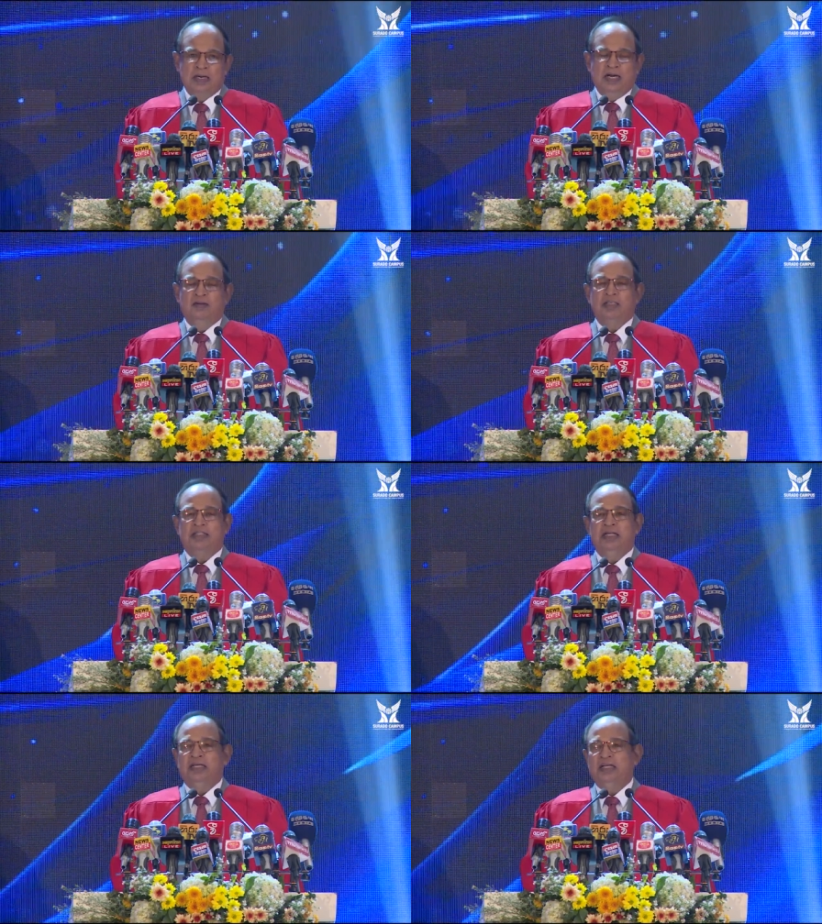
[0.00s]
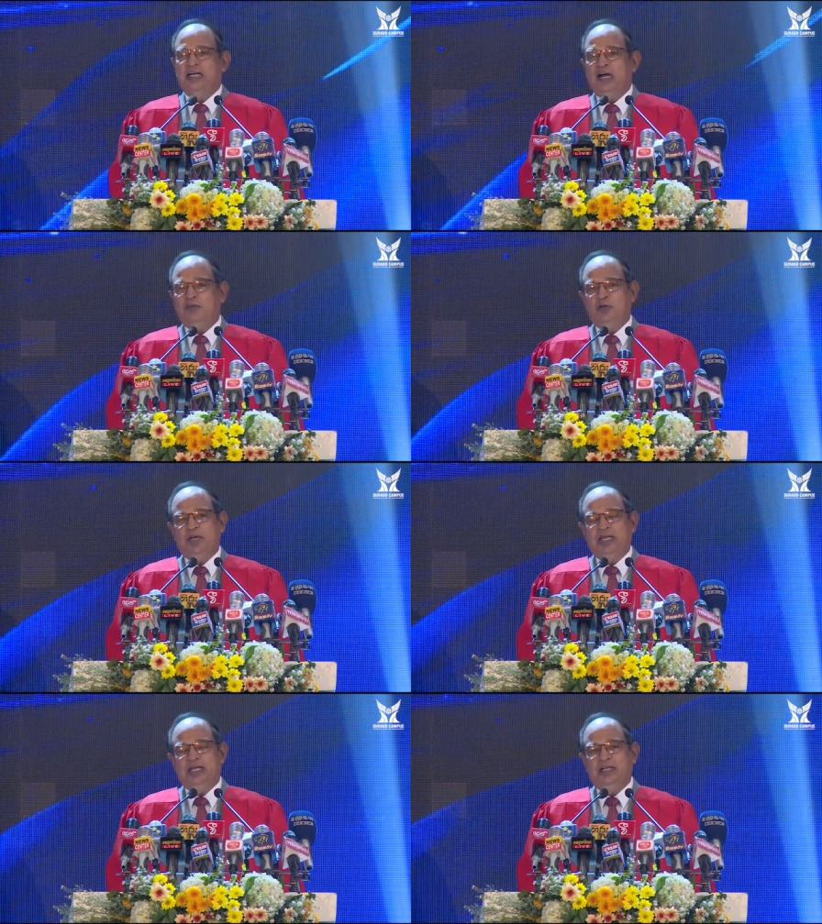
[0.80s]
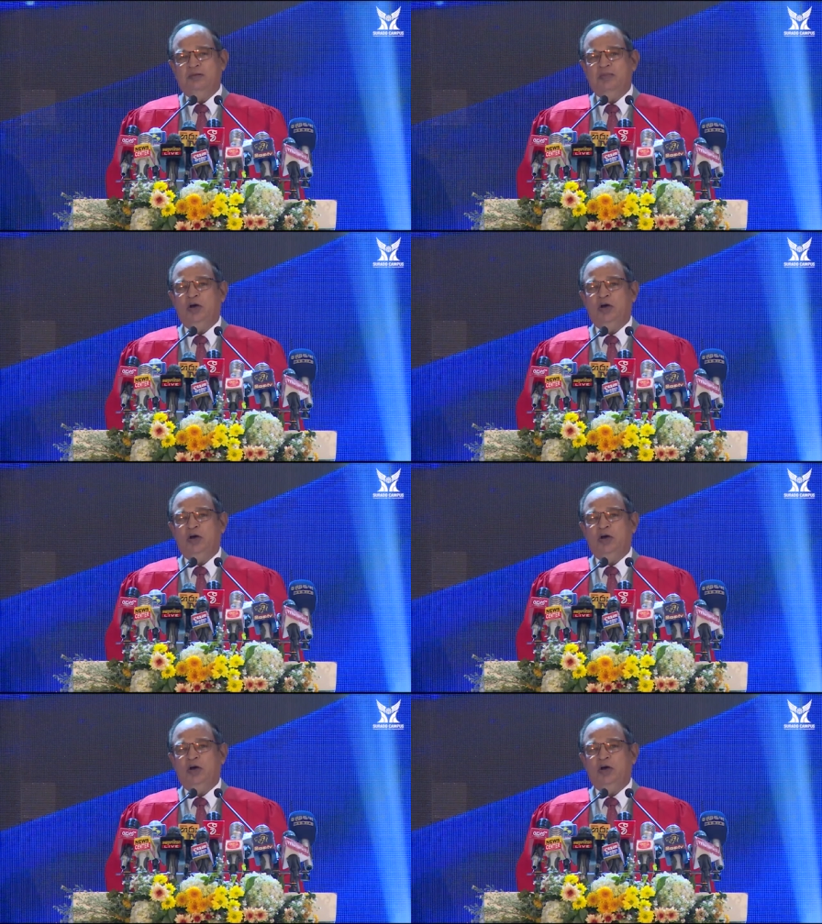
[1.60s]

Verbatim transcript: I was thinking after my getting my